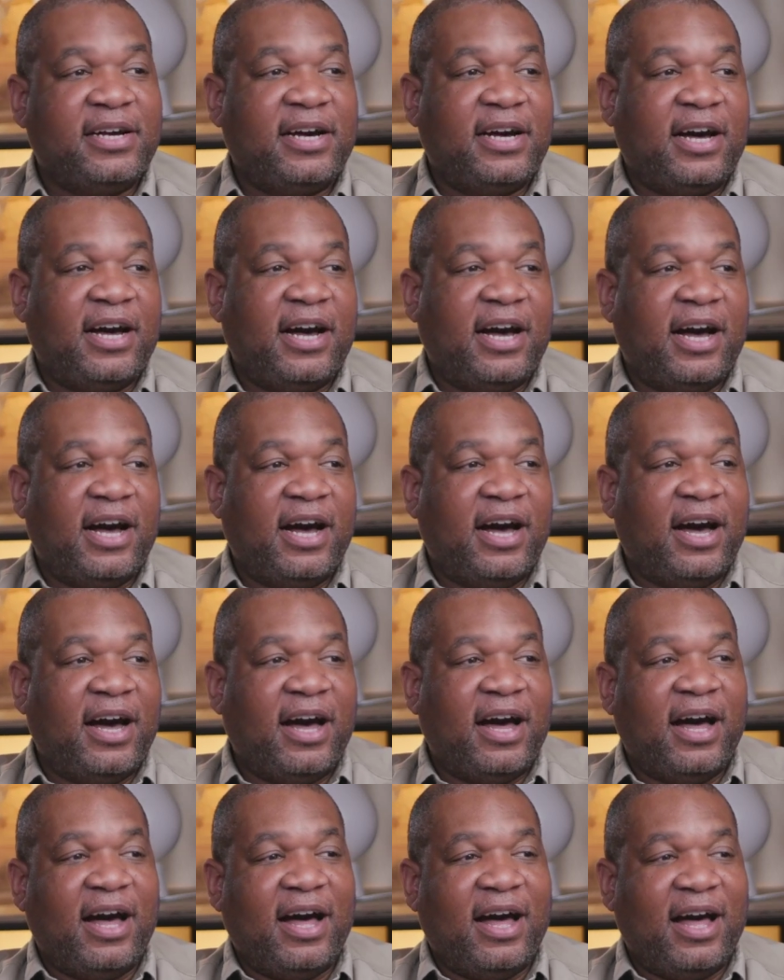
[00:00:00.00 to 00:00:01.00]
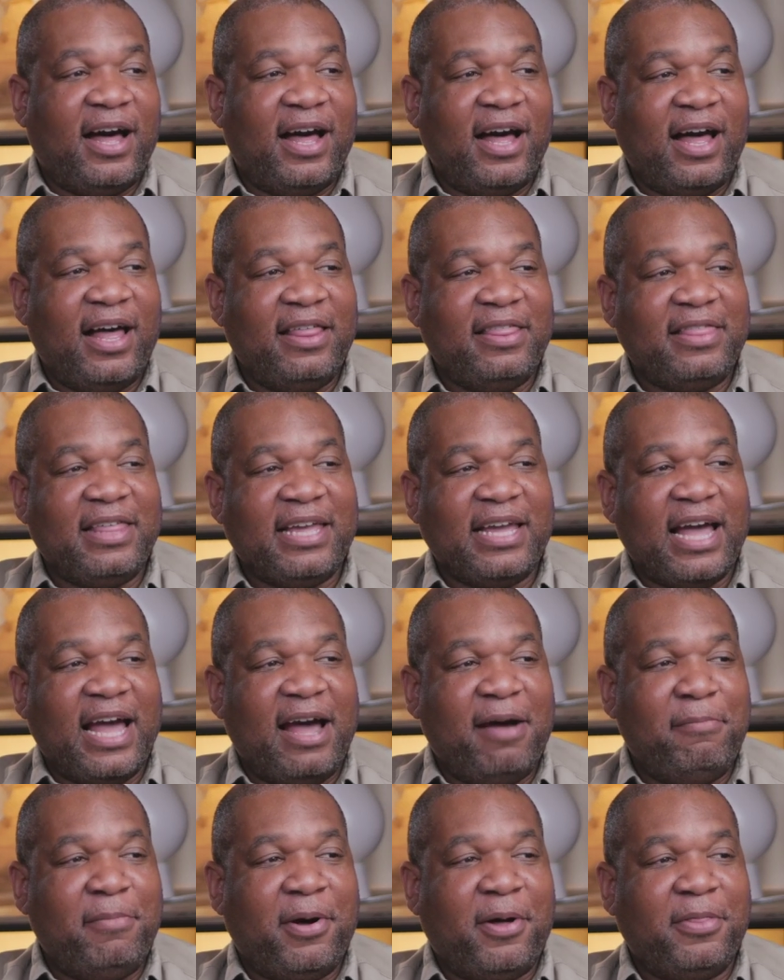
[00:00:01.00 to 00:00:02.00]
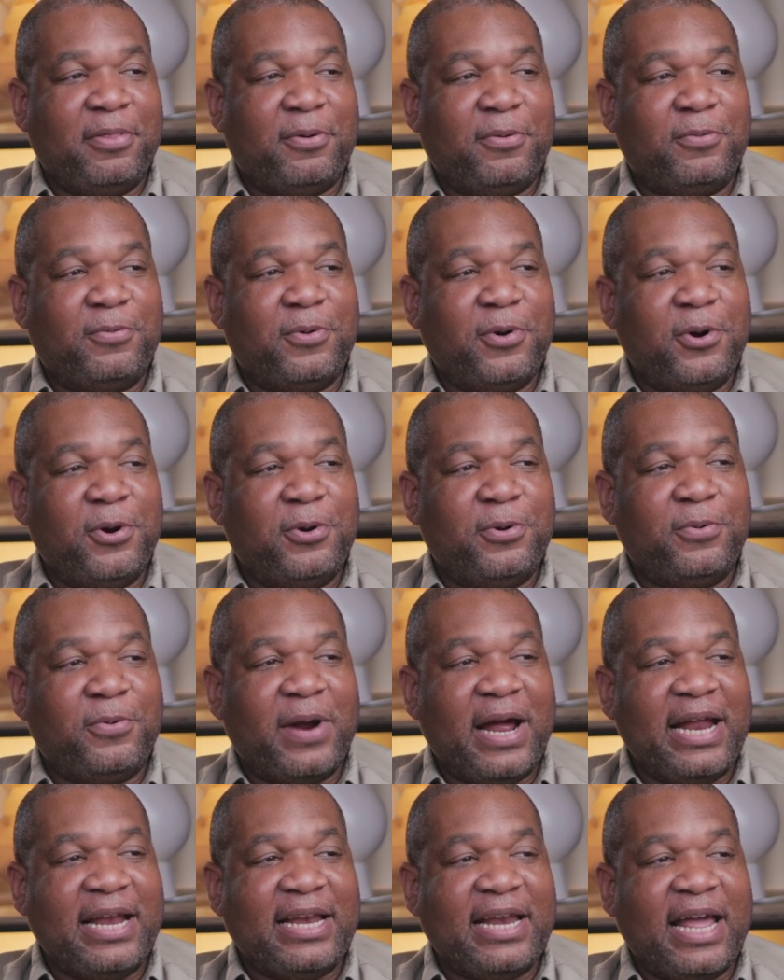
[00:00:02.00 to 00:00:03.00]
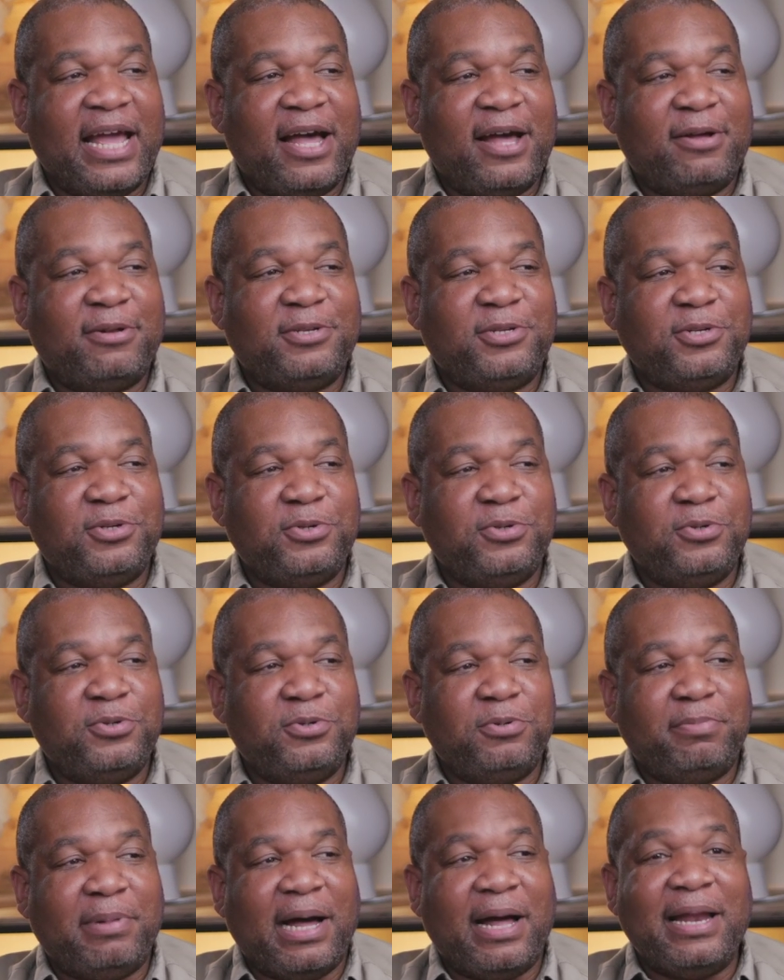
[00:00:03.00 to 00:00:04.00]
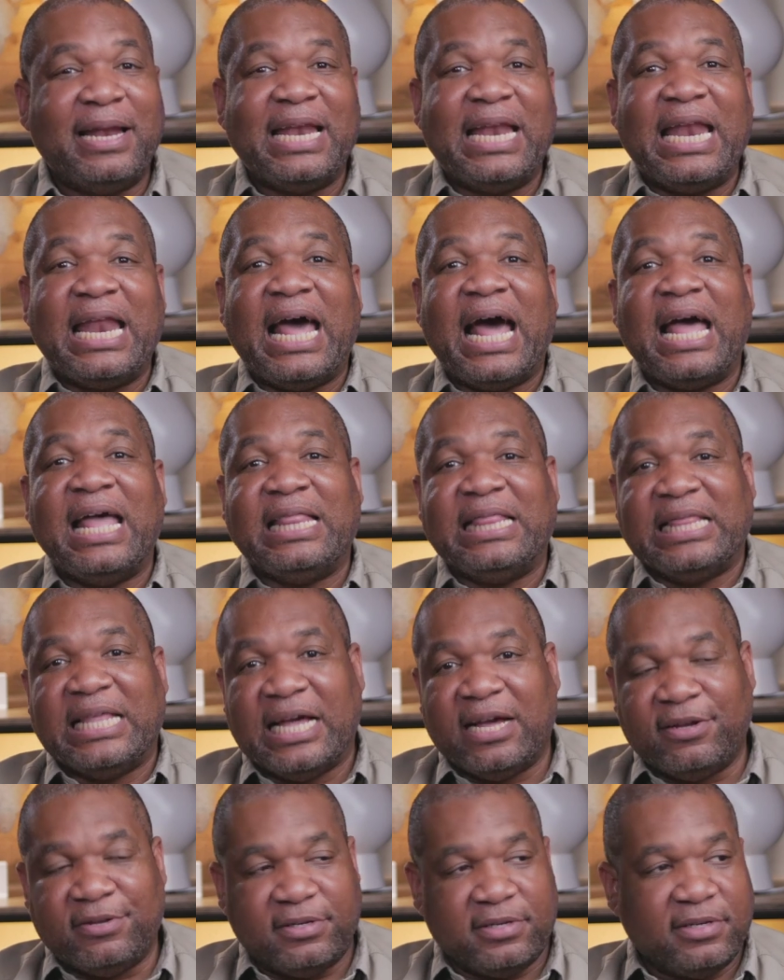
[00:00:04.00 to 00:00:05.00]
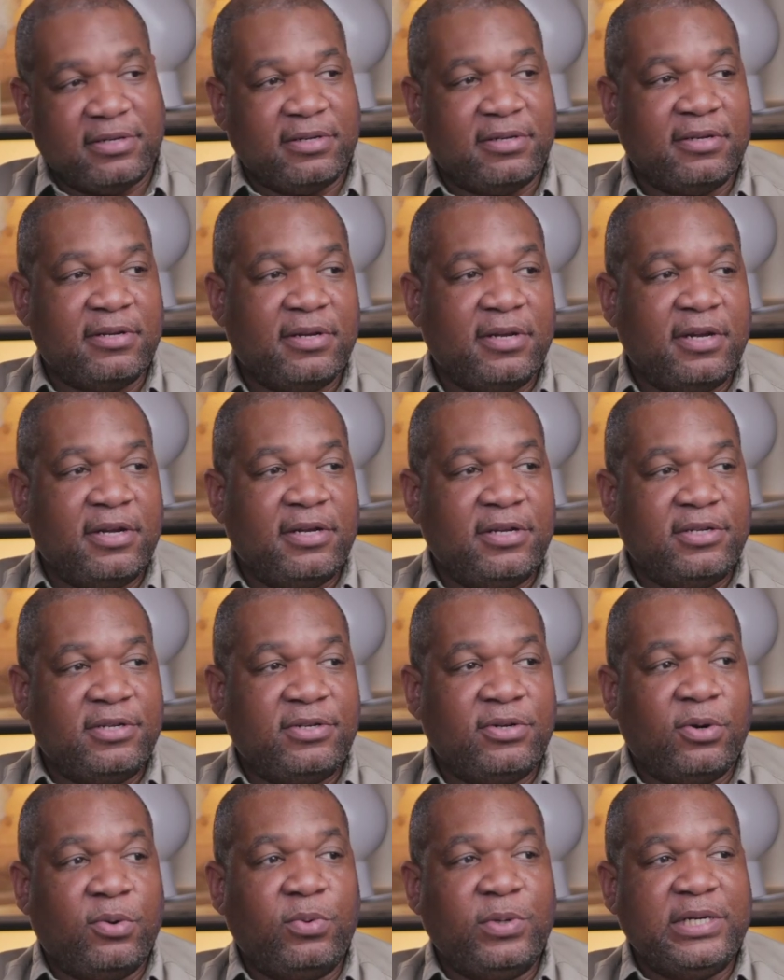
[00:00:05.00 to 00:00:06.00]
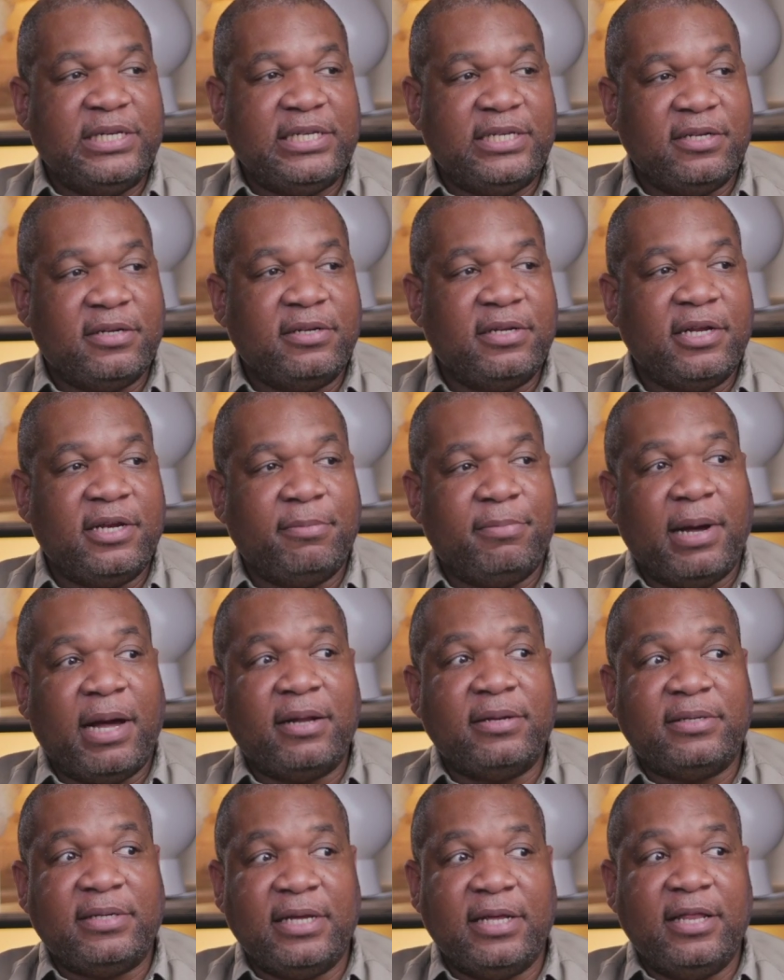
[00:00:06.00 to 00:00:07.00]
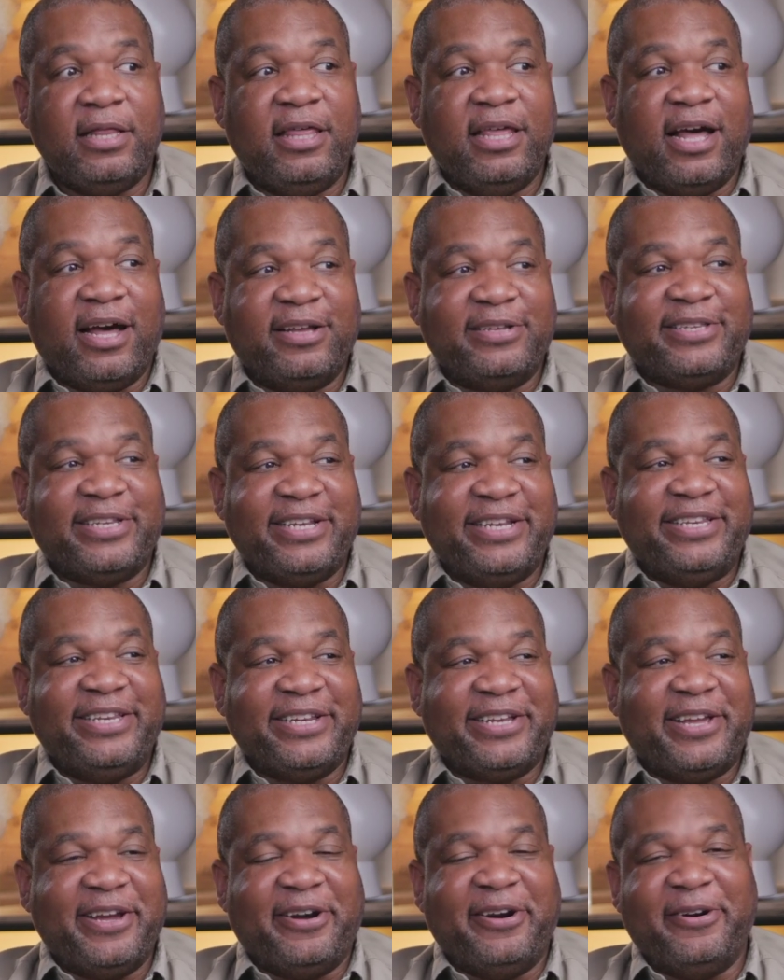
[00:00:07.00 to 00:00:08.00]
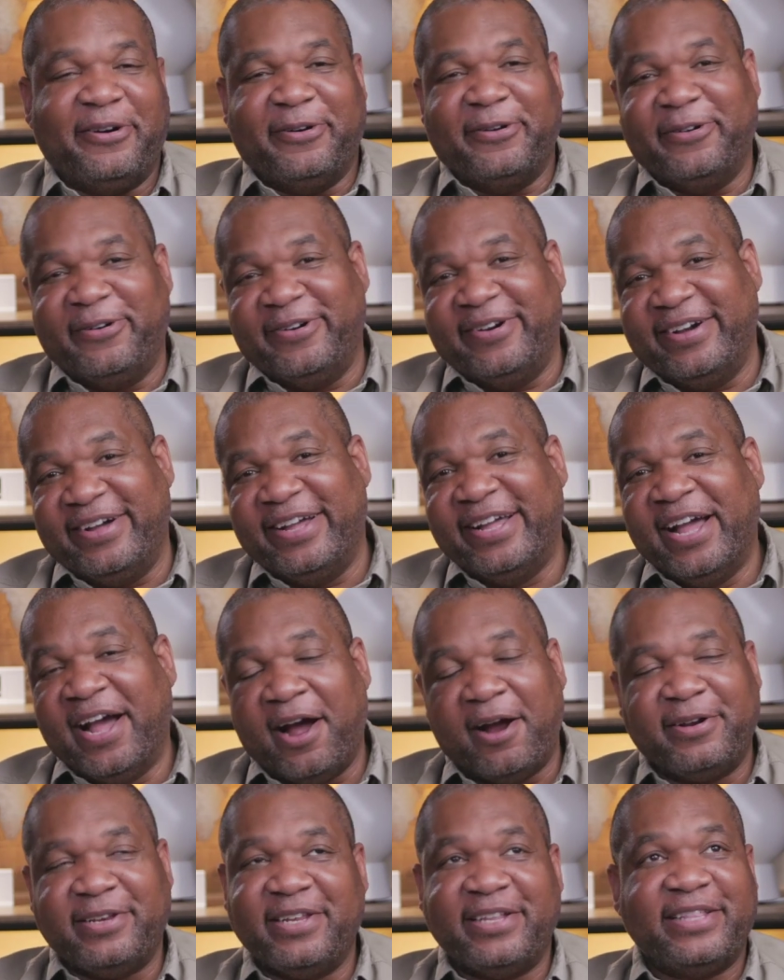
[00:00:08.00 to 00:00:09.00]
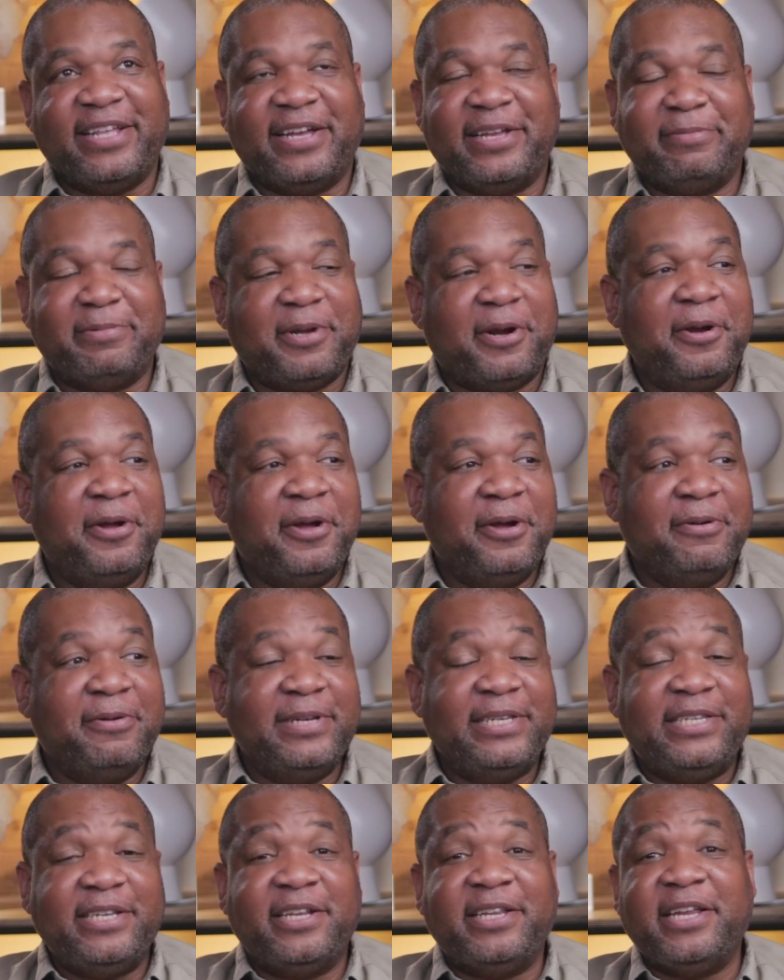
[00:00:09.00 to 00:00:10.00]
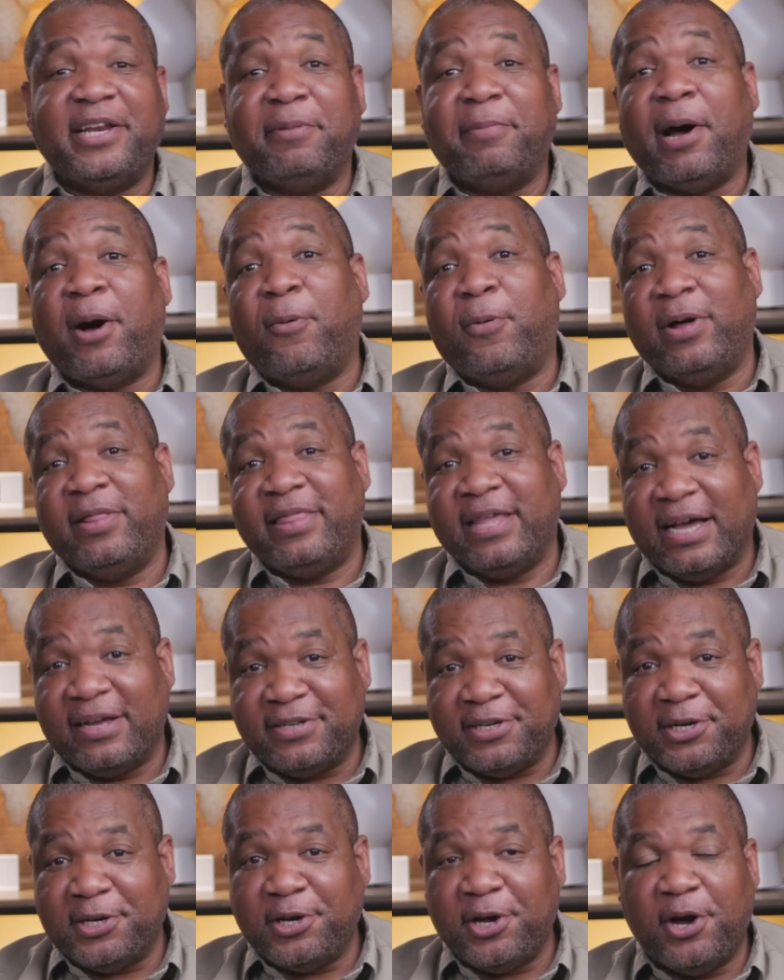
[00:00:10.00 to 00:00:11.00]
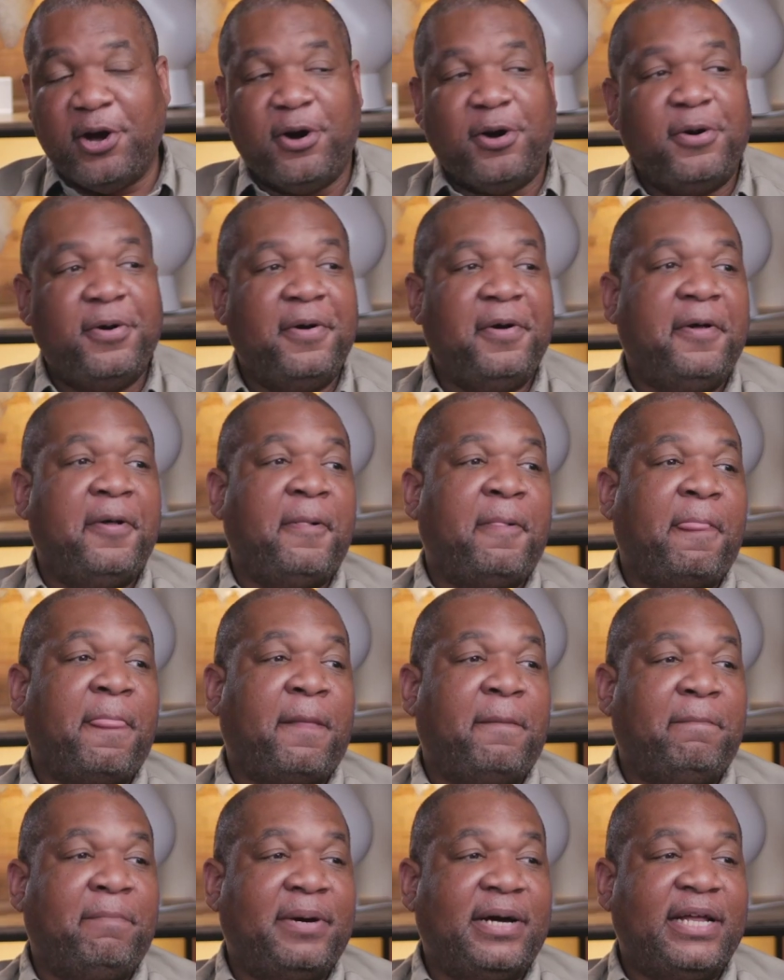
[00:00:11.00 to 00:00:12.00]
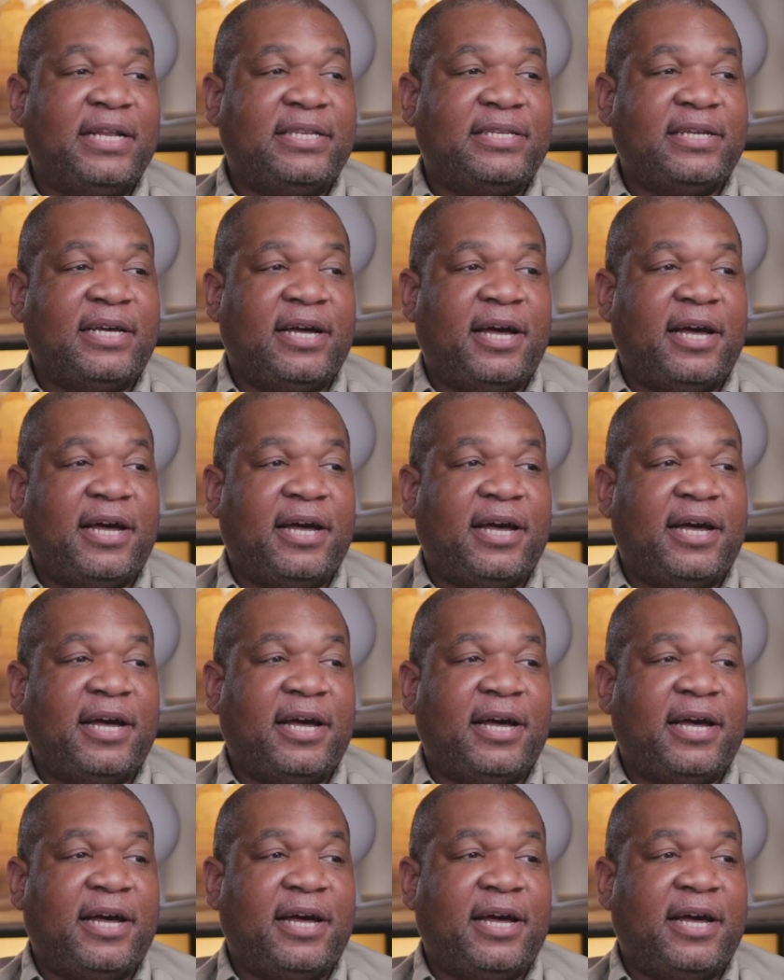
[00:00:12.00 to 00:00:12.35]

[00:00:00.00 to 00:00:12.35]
I think I'm on the road right now to about 9,000. So we still need about 10,000 to go, or 10,000, I'm sorry. We still need about 1,000 to go, but